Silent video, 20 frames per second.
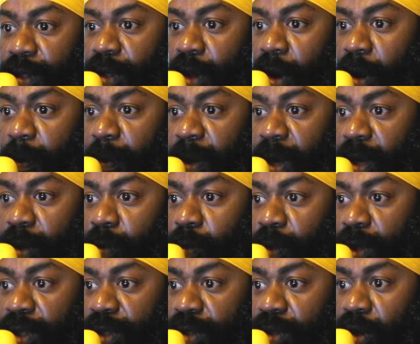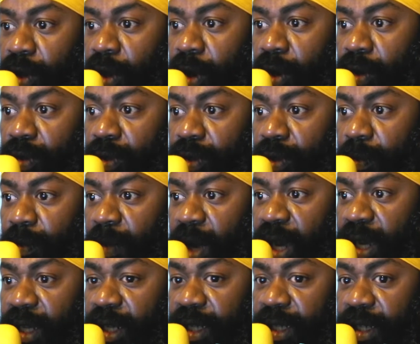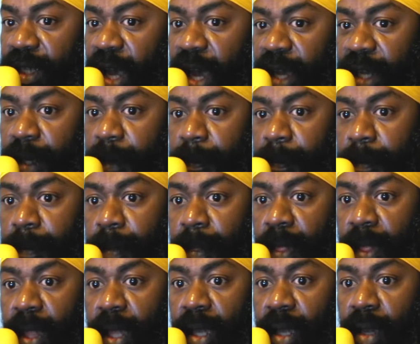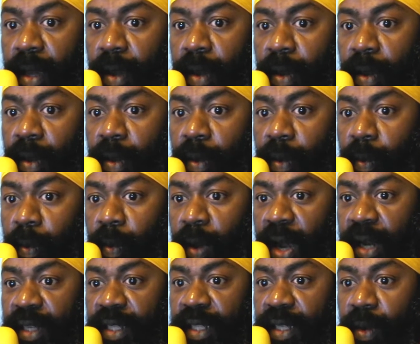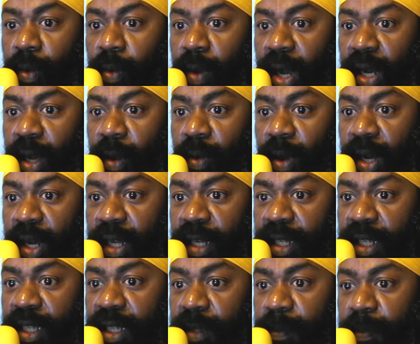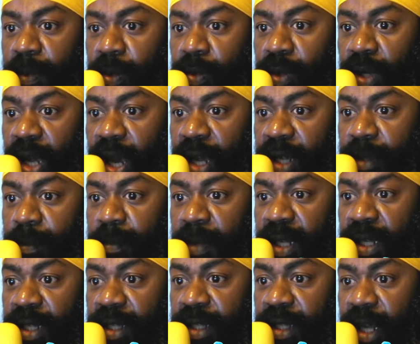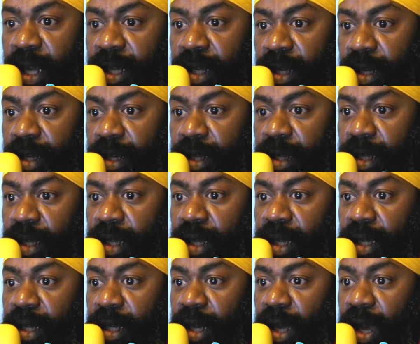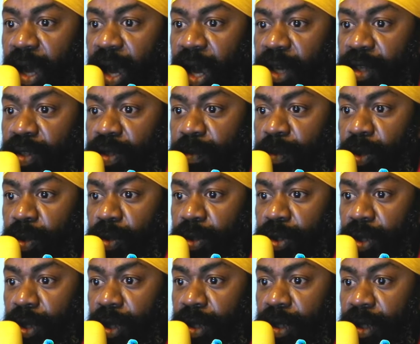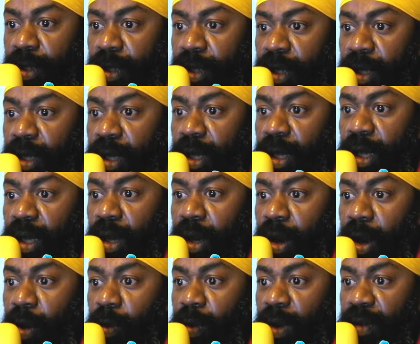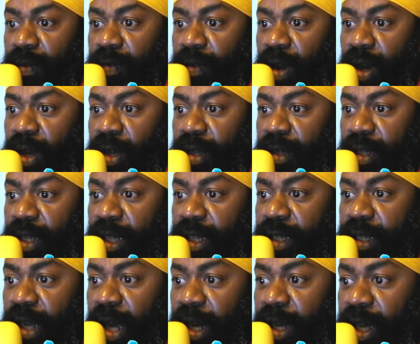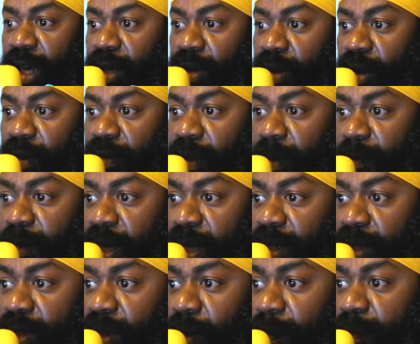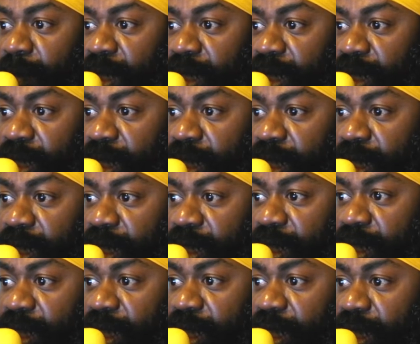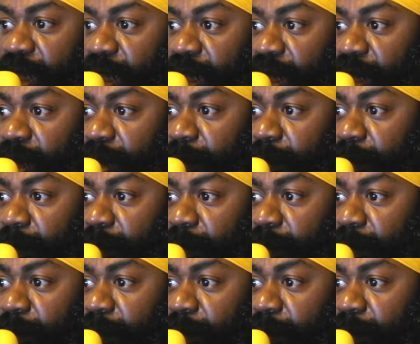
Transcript: upon which the council might decide. Once the Walla Walla dispute had been settled, the attribution, however, the Italian government submitted its detailed